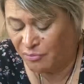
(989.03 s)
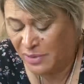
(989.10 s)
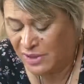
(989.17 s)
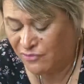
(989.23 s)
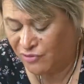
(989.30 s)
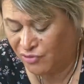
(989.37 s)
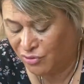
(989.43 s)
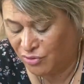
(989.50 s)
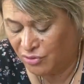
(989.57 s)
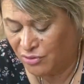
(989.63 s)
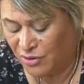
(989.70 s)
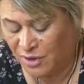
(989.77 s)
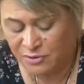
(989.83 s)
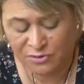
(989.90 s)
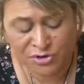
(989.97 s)
been
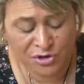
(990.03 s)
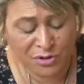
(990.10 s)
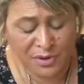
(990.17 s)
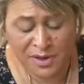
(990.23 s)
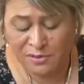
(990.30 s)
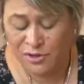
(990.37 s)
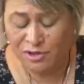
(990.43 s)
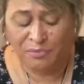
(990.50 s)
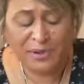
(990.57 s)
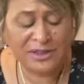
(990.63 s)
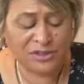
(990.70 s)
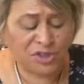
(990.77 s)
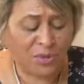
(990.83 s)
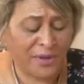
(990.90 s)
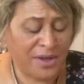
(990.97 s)

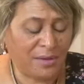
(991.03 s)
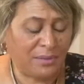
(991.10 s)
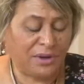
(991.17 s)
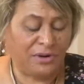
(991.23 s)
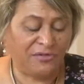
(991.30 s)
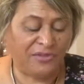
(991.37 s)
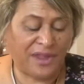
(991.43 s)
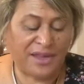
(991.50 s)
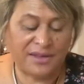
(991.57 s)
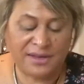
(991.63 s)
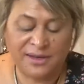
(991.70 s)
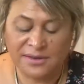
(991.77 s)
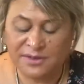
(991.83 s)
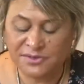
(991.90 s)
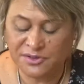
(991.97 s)
doing a bit of that,
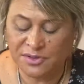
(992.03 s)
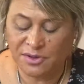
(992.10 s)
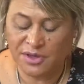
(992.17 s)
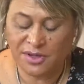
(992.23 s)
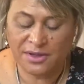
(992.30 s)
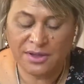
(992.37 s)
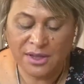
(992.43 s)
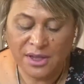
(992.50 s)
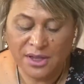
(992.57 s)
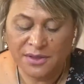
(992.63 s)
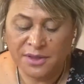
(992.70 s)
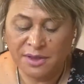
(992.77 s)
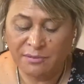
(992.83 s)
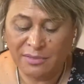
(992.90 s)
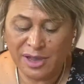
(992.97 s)
and it's like
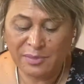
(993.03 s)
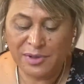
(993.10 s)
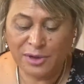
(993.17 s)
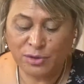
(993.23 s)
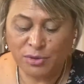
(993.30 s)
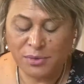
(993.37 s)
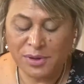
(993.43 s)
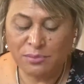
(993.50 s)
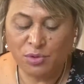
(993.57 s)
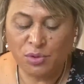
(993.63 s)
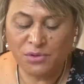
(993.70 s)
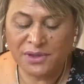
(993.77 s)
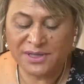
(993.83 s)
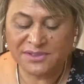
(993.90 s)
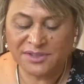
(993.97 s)
maybe a little bit
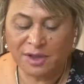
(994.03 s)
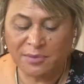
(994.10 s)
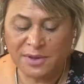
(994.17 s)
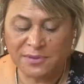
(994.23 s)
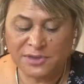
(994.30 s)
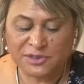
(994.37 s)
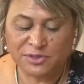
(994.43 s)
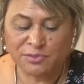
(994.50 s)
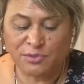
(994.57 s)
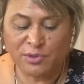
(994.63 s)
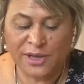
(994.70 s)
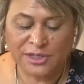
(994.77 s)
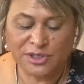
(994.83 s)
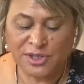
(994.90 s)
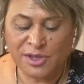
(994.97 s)
more that's coming up that's
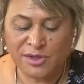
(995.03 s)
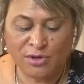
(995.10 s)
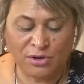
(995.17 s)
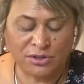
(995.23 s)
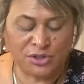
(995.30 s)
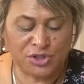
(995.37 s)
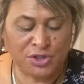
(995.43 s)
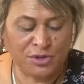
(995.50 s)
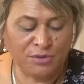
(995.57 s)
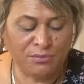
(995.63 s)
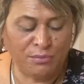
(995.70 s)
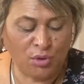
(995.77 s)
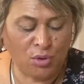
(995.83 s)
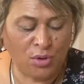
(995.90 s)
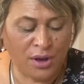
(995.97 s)
actually got you
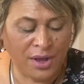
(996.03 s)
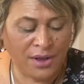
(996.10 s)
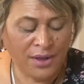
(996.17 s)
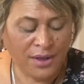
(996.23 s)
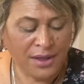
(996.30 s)
more